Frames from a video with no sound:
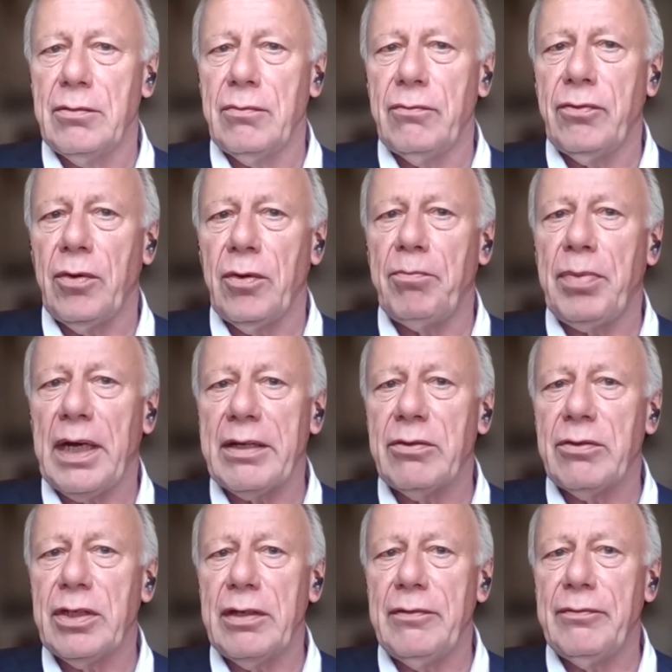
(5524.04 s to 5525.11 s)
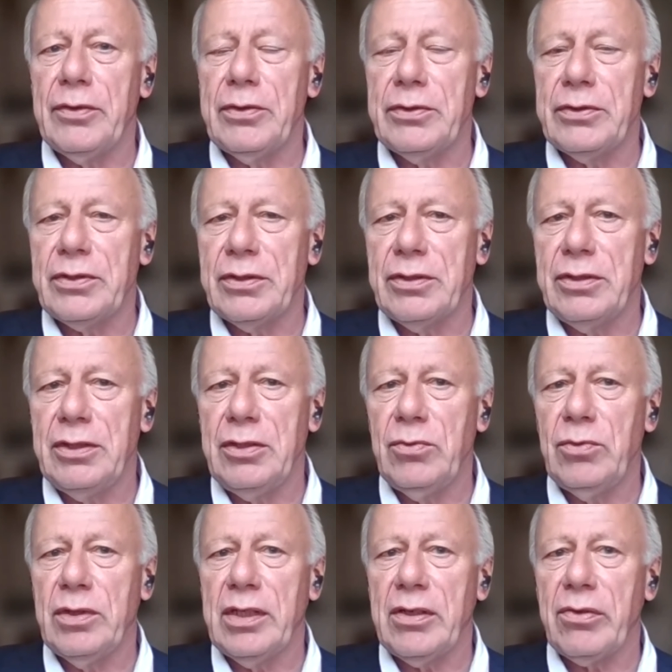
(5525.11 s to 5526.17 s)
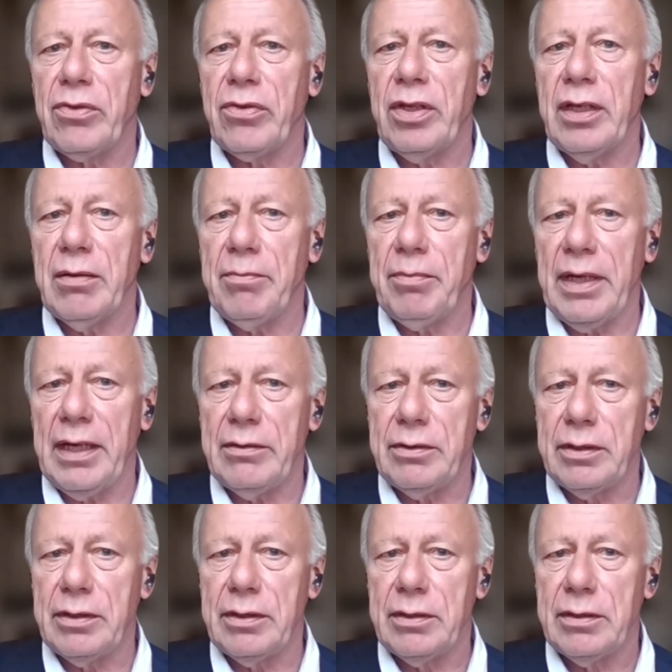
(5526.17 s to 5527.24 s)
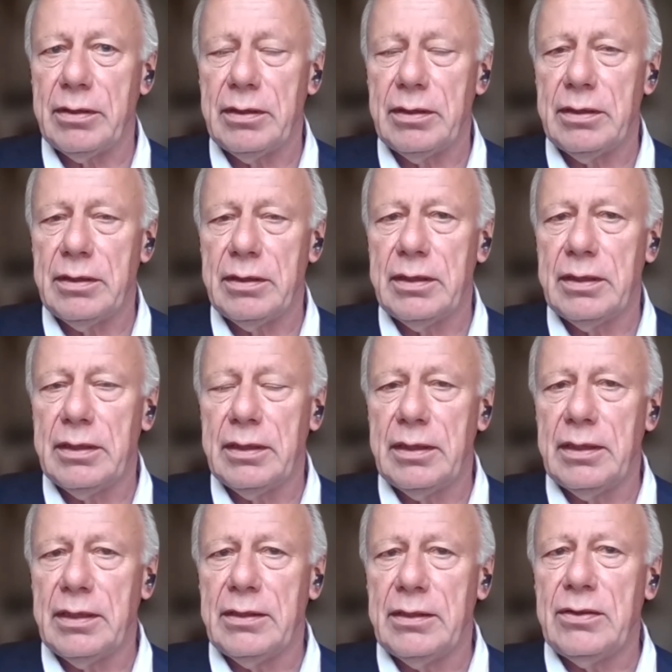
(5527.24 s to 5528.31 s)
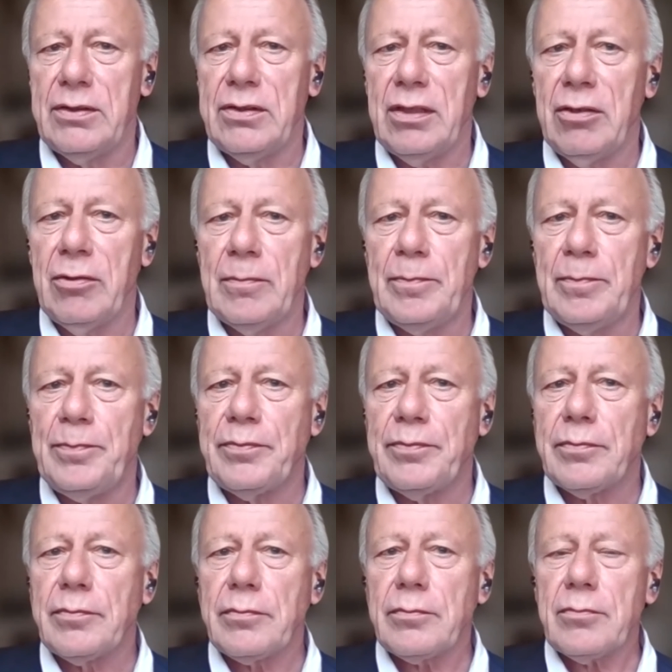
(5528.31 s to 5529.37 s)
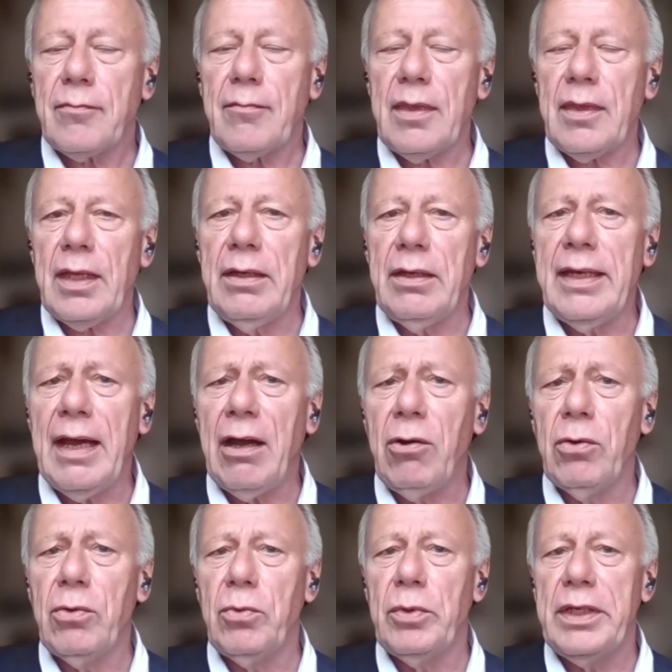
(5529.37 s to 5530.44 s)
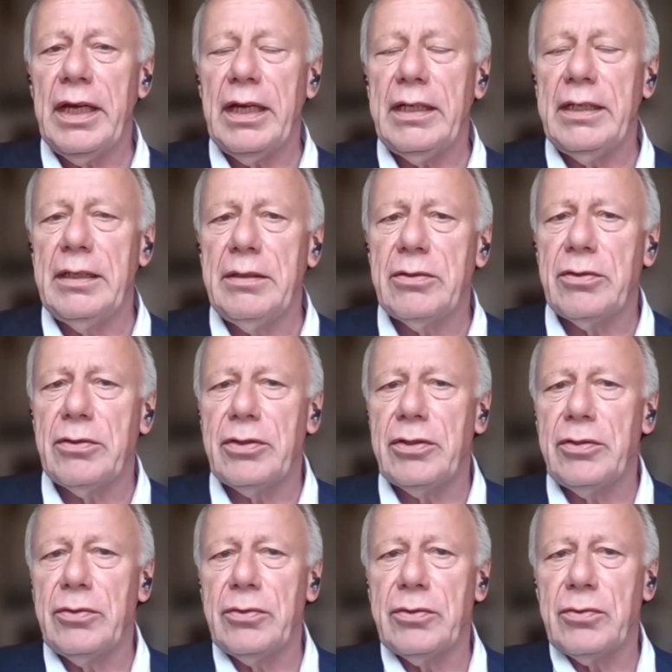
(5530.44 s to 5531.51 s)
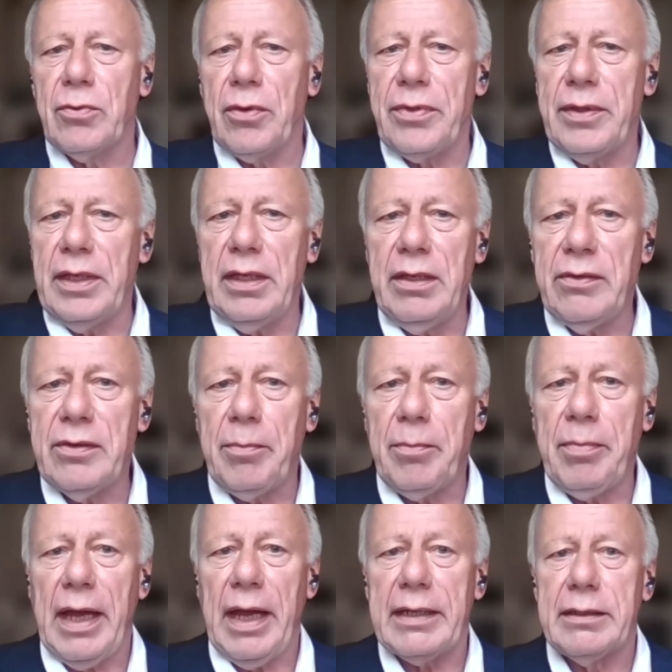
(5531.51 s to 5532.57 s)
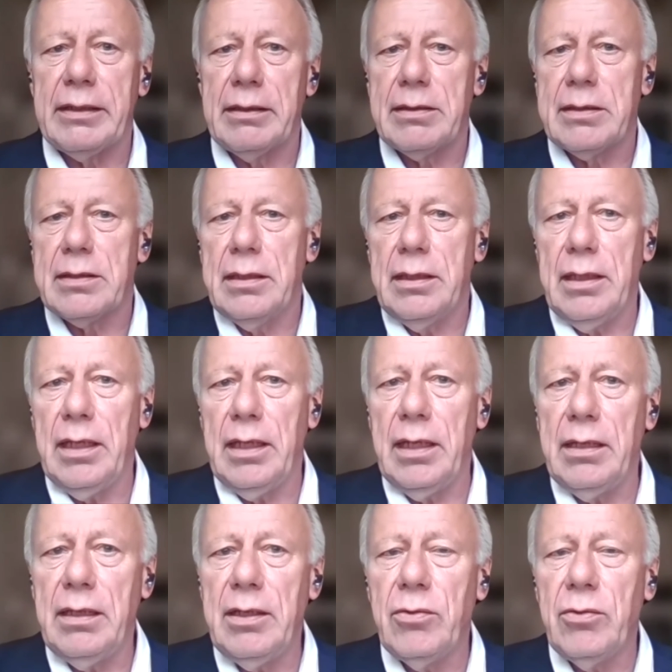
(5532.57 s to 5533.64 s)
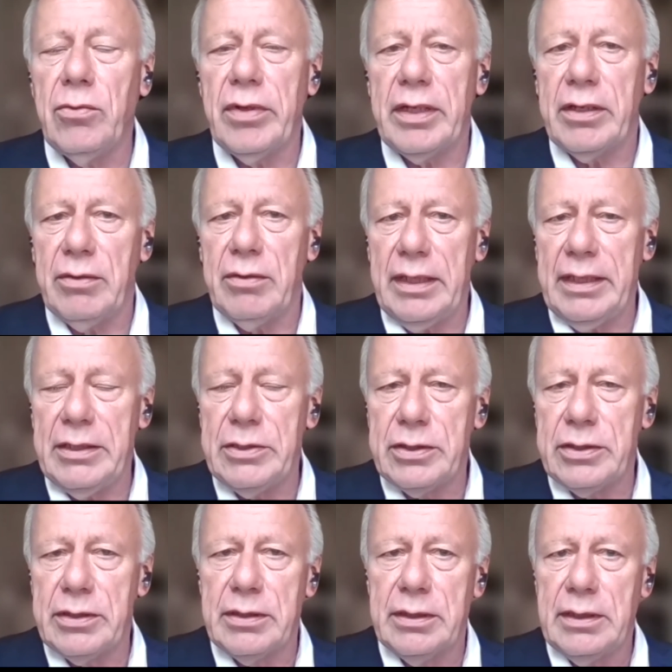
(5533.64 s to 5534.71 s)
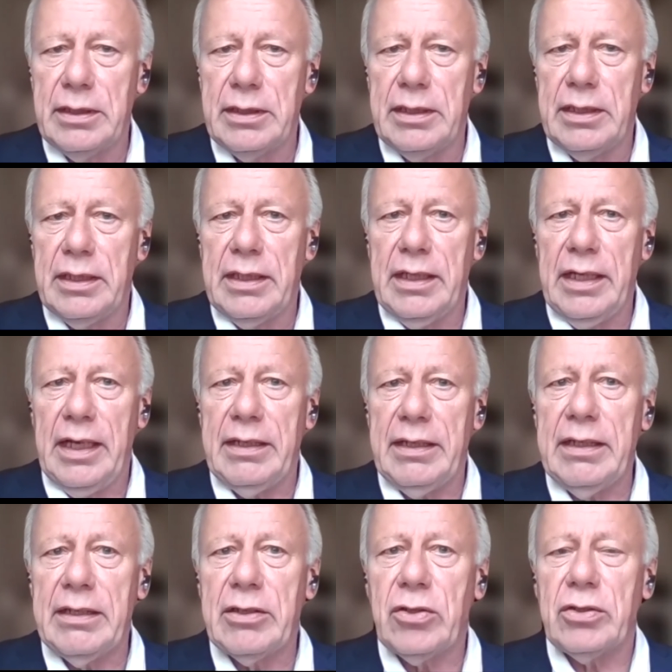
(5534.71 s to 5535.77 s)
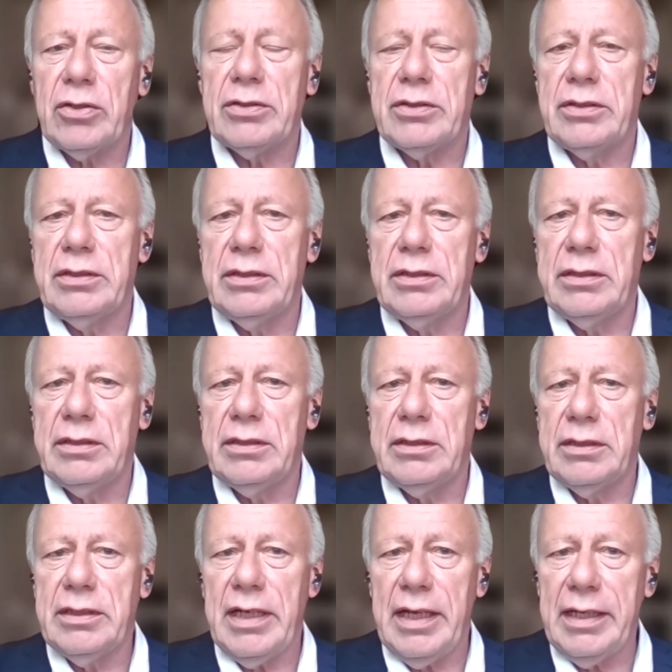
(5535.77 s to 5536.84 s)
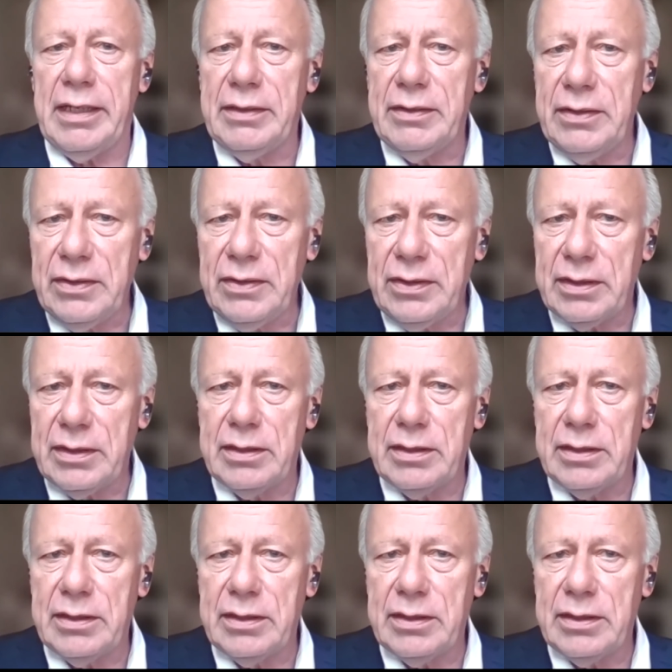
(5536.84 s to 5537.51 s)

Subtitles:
for biodiversity you can think about. So now we introduce with the ISEP package a new regulation, and it contains